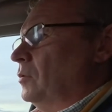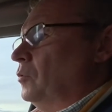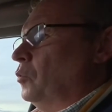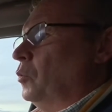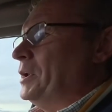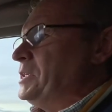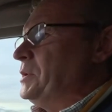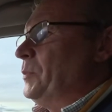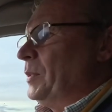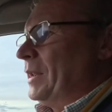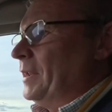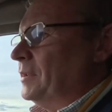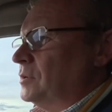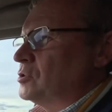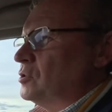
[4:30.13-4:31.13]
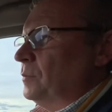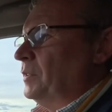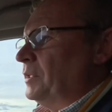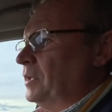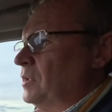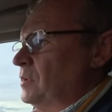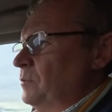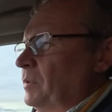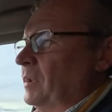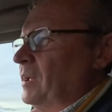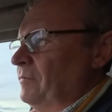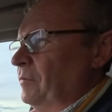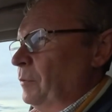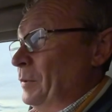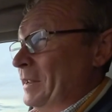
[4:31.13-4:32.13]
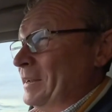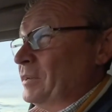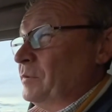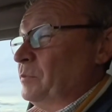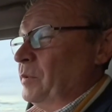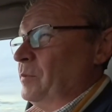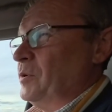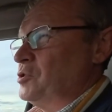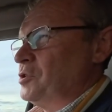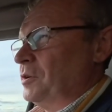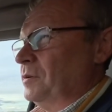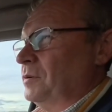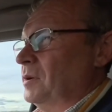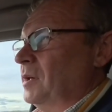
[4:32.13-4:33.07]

when you're planning something and you apply for planning permission,